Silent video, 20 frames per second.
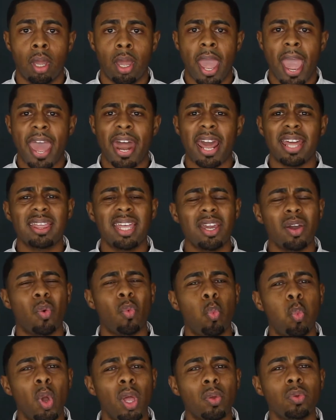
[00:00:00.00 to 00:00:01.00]
And I
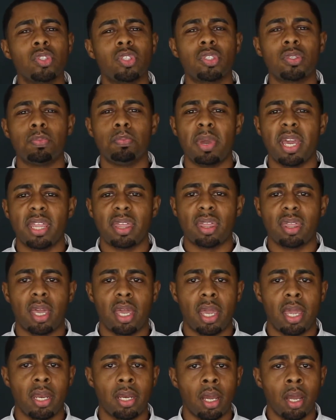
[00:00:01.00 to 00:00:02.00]
think Will Smith,
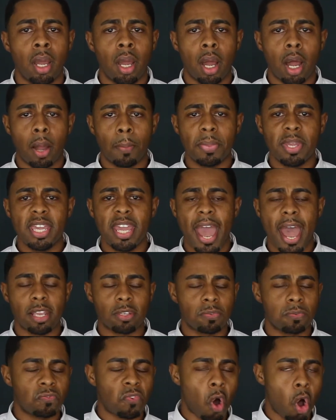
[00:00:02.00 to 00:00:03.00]
and he has
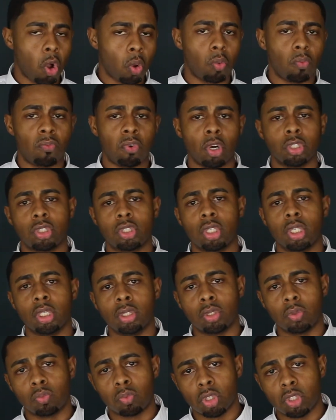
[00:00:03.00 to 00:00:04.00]
Fault
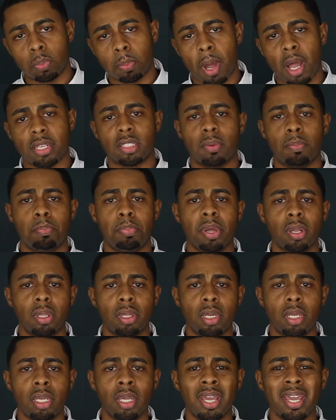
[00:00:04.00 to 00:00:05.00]
versus
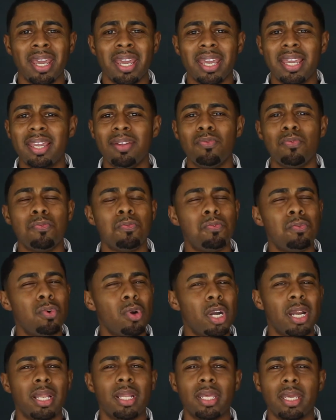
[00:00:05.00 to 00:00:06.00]
Responsibility, he
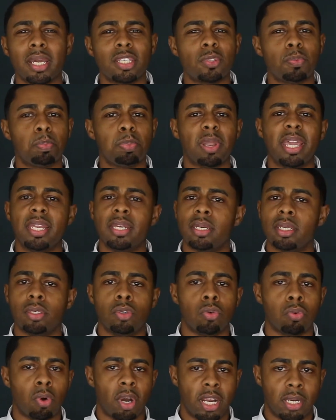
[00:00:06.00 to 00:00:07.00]
really explained it
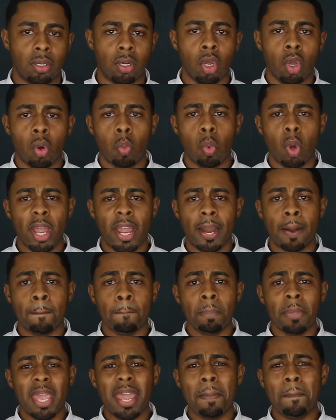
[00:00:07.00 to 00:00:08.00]
great, where
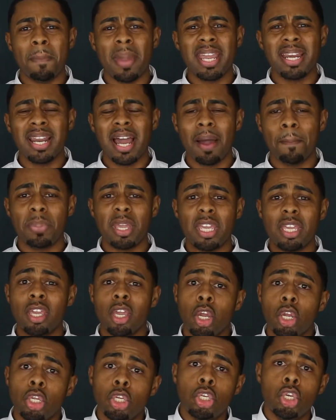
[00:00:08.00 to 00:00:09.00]
it may not be
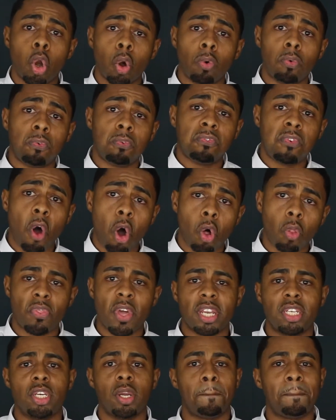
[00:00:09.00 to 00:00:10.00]
your fault
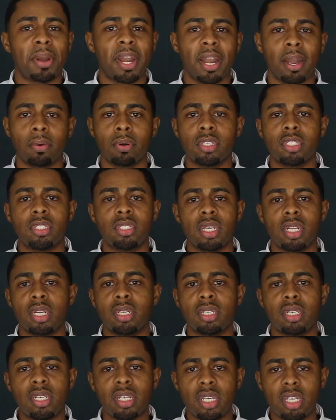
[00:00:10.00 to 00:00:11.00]
that your parents
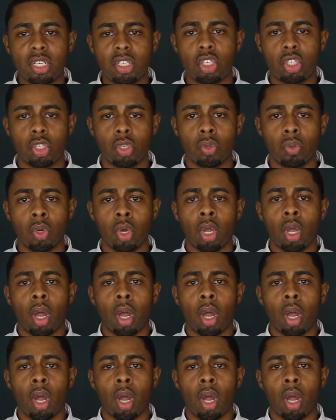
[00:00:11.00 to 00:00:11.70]
didn't teach you